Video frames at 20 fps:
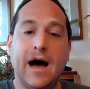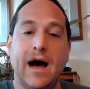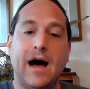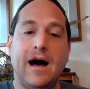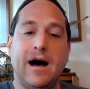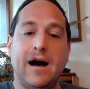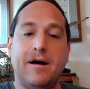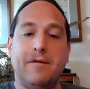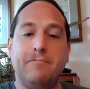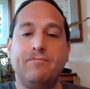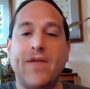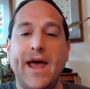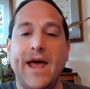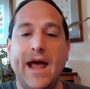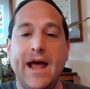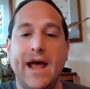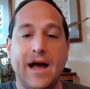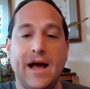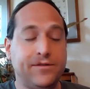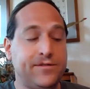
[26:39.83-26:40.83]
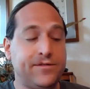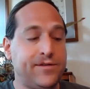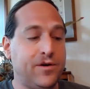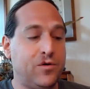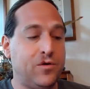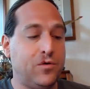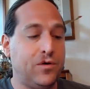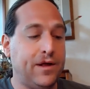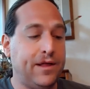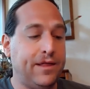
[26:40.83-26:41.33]
Um, and
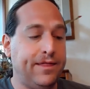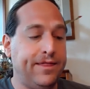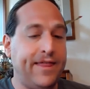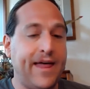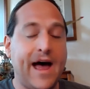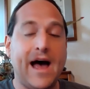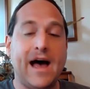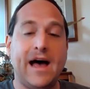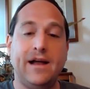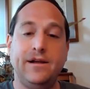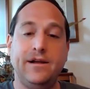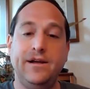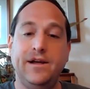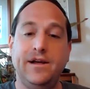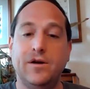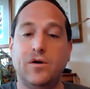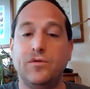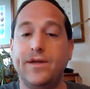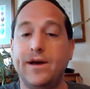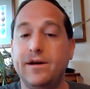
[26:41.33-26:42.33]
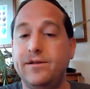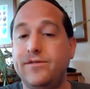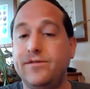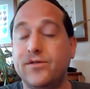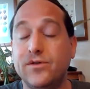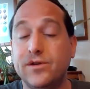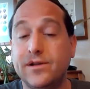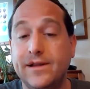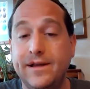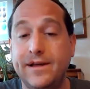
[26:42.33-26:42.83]
so that, you know, there,
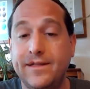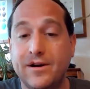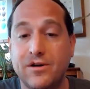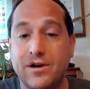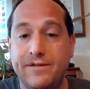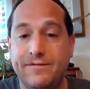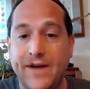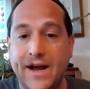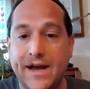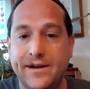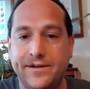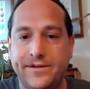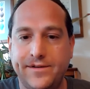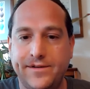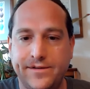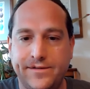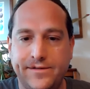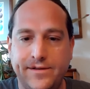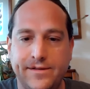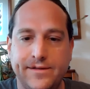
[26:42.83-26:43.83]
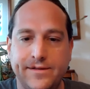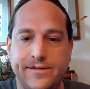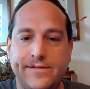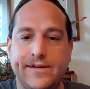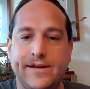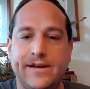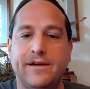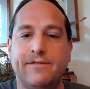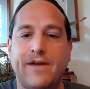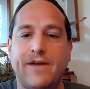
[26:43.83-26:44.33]
certainly there are advantages to the
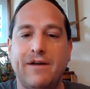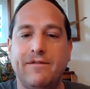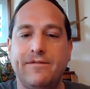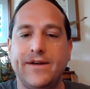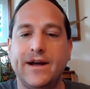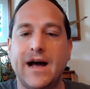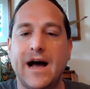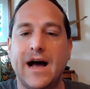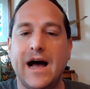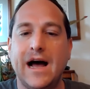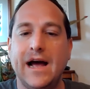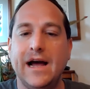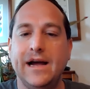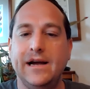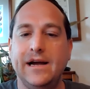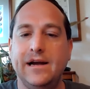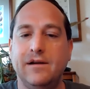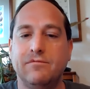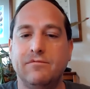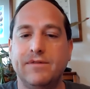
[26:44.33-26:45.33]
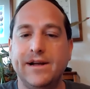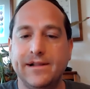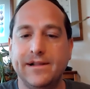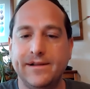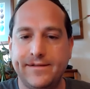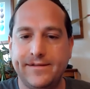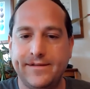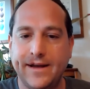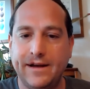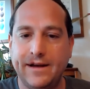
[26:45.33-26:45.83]
city of having high real
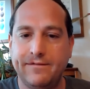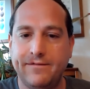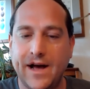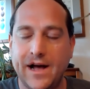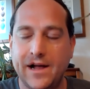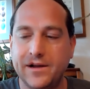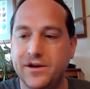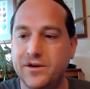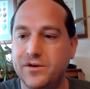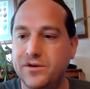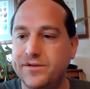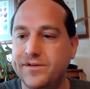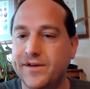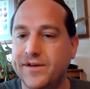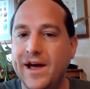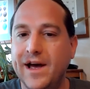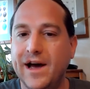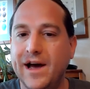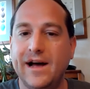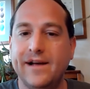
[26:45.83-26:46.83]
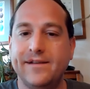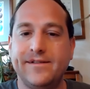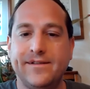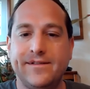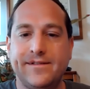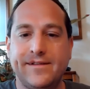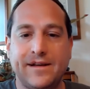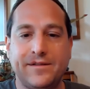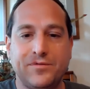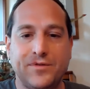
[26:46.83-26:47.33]
estate values, uh,
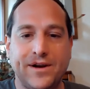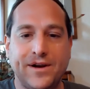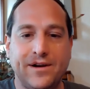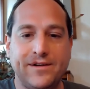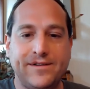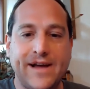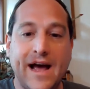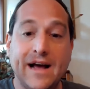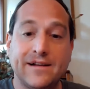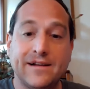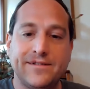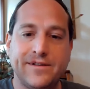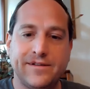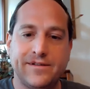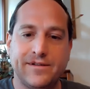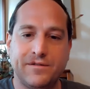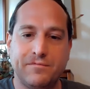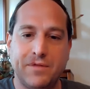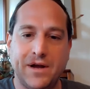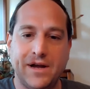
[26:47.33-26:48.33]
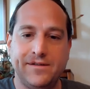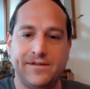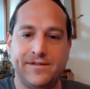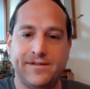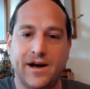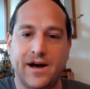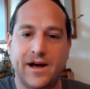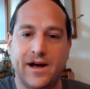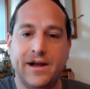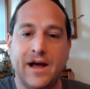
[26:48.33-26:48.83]
since that's what our taxes are based
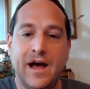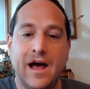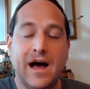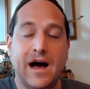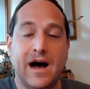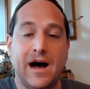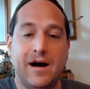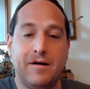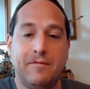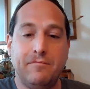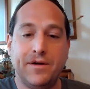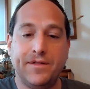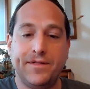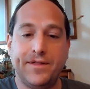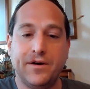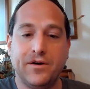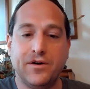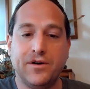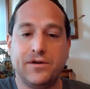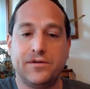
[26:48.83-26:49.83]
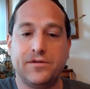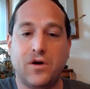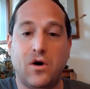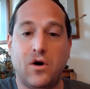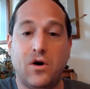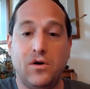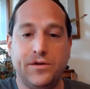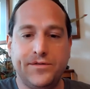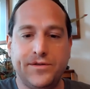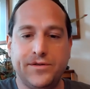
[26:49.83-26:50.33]
on. Um, but there are
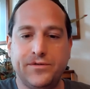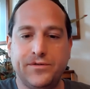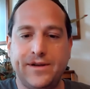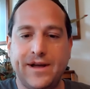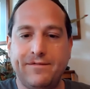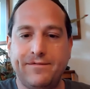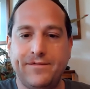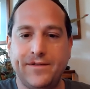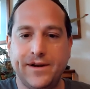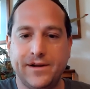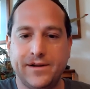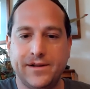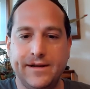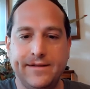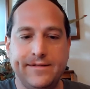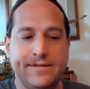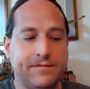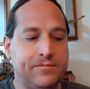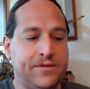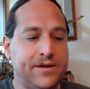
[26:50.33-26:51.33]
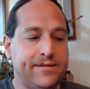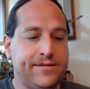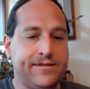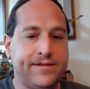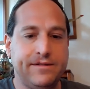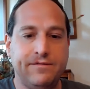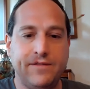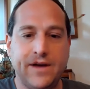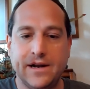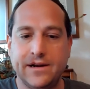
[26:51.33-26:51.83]
also definitely some
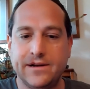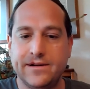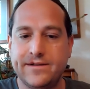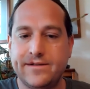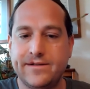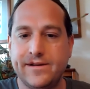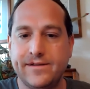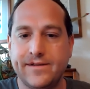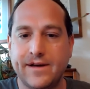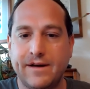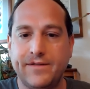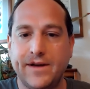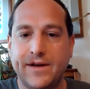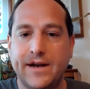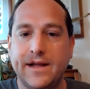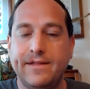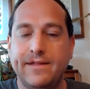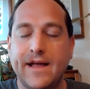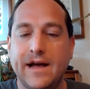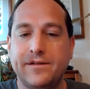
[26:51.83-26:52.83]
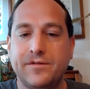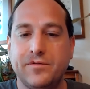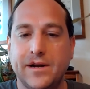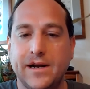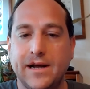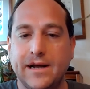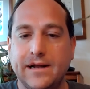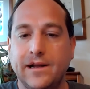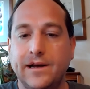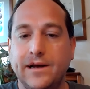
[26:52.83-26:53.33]
disadvantages of it, and that's
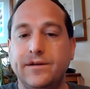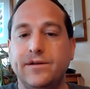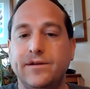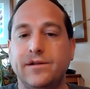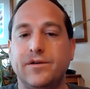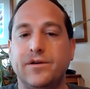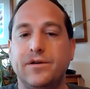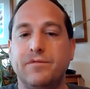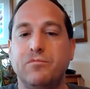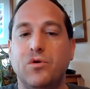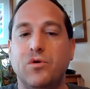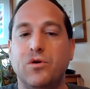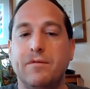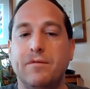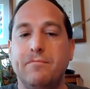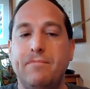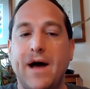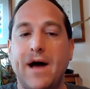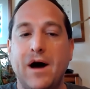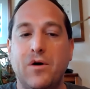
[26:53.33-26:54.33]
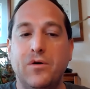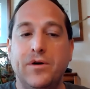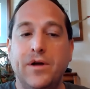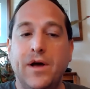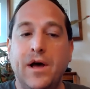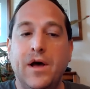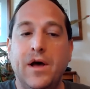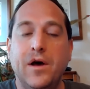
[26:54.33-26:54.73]
what I'd like to learn more about.